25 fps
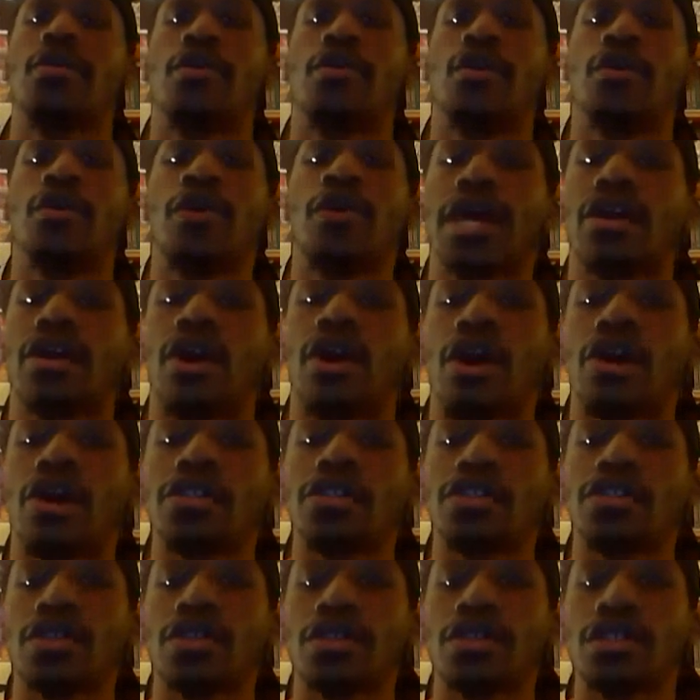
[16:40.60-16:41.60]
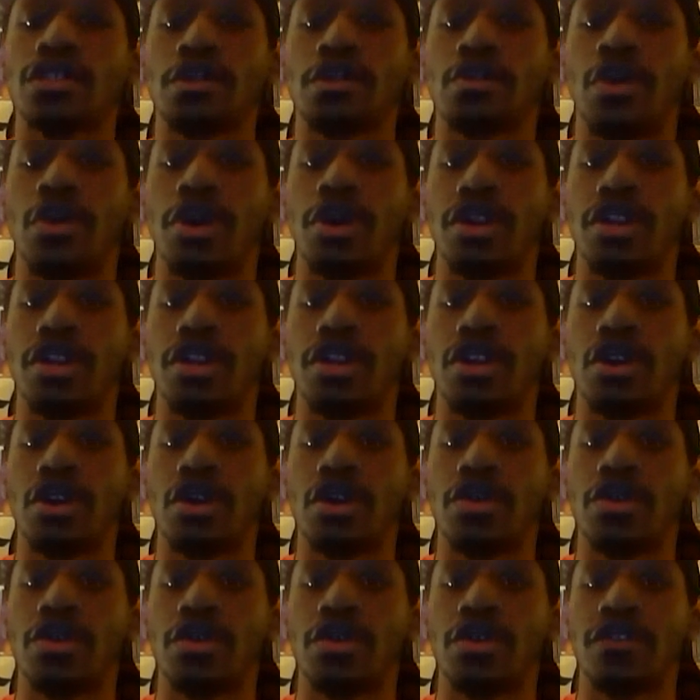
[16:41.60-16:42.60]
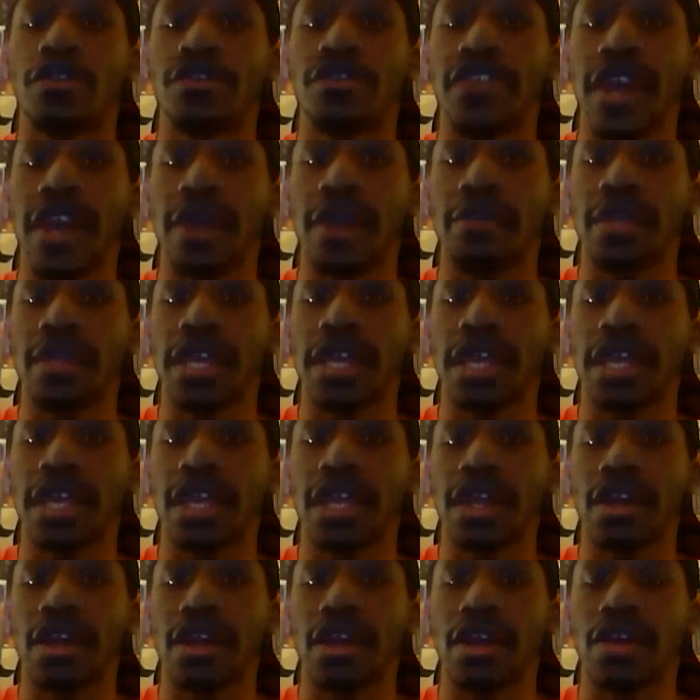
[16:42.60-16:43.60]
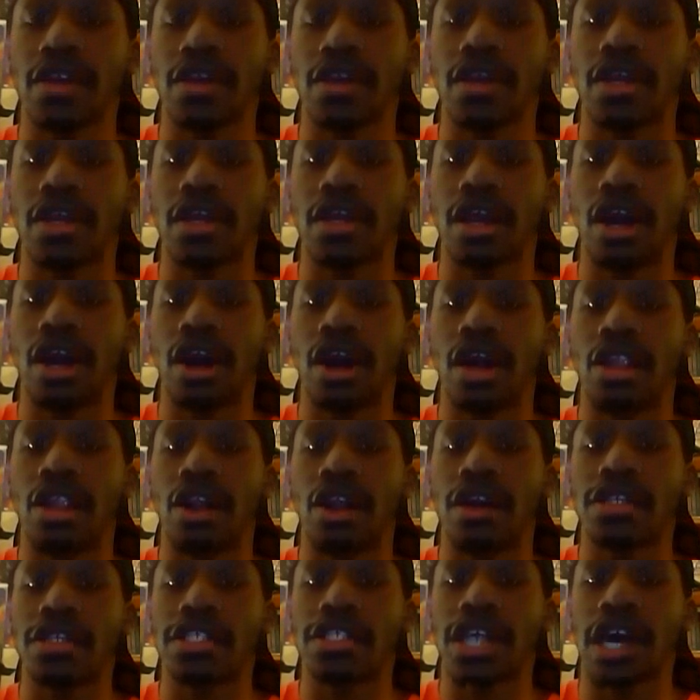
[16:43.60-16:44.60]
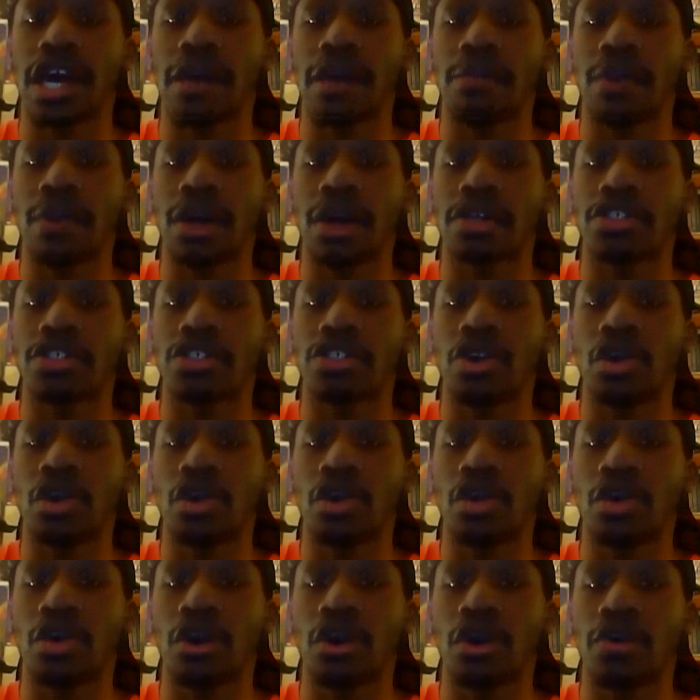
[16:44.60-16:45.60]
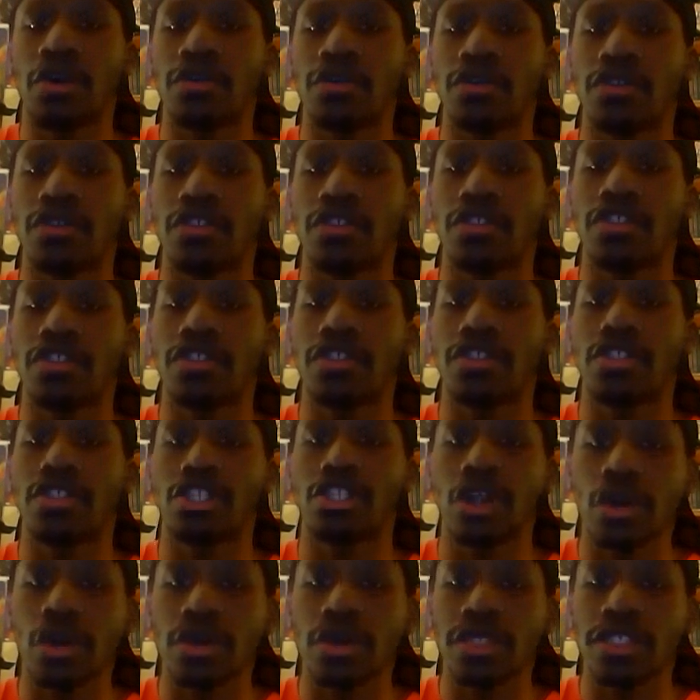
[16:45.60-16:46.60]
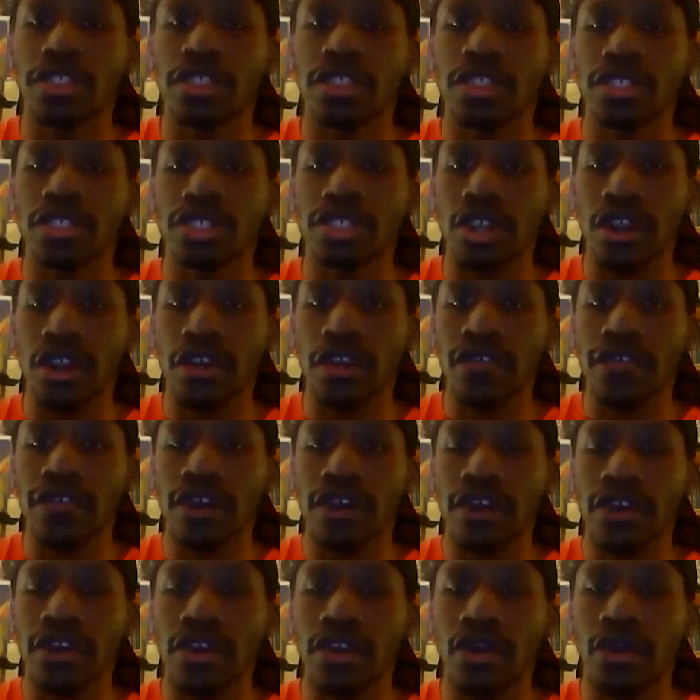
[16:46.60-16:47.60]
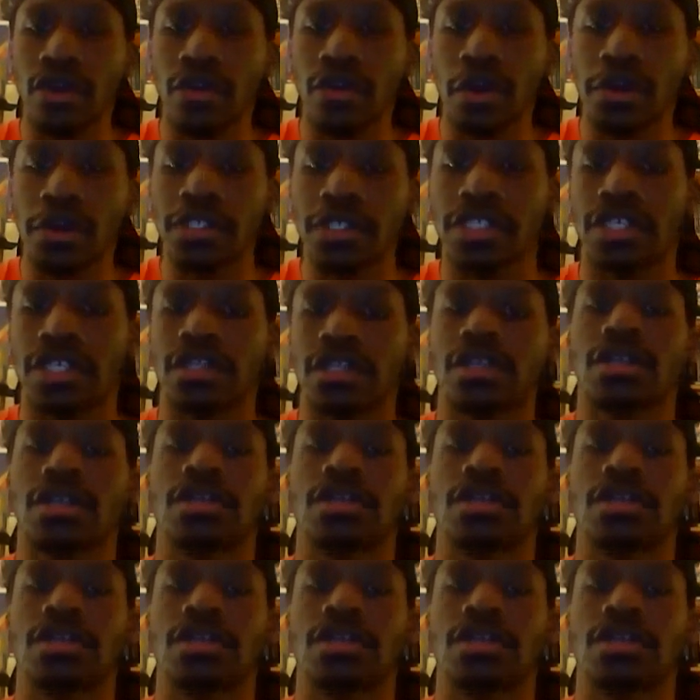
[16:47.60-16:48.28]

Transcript: who had also supported the Kozuku family alongside Boss Hyogoro, chose to serve under Orochi.